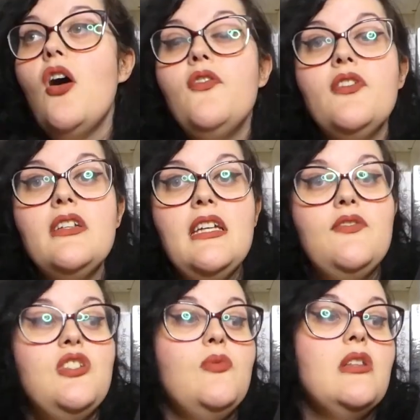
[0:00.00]
offered if
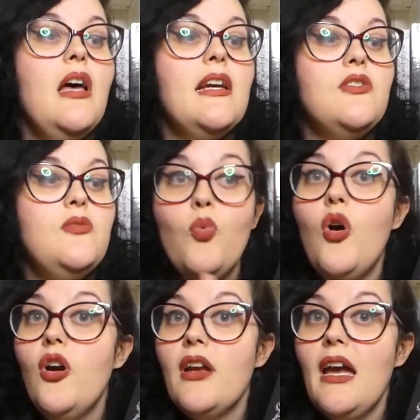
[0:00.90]
she would like to
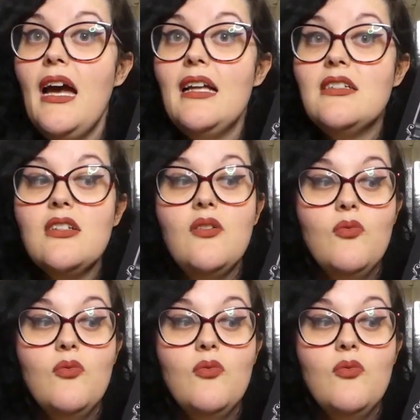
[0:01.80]
work at